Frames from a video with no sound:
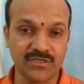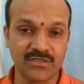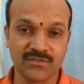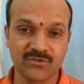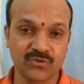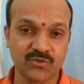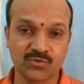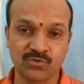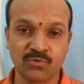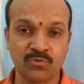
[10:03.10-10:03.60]
That
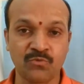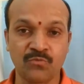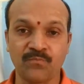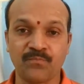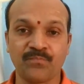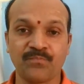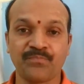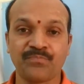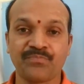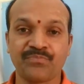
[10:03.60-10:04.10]
is true.
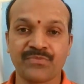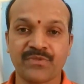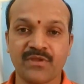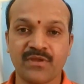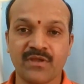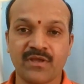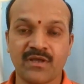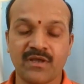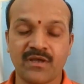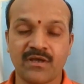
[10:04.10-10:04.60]

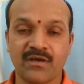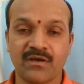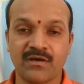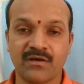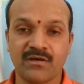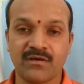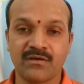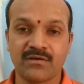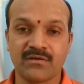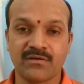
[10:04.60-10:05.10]

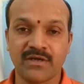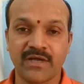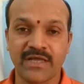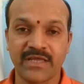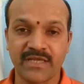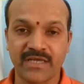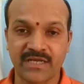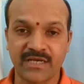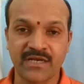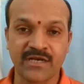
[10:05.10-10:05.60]

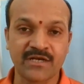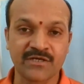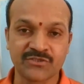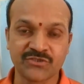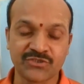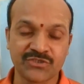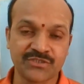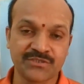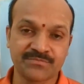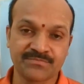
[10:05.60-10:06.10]
Eigen
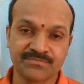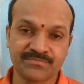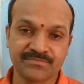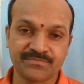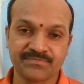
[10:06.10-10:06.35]
energy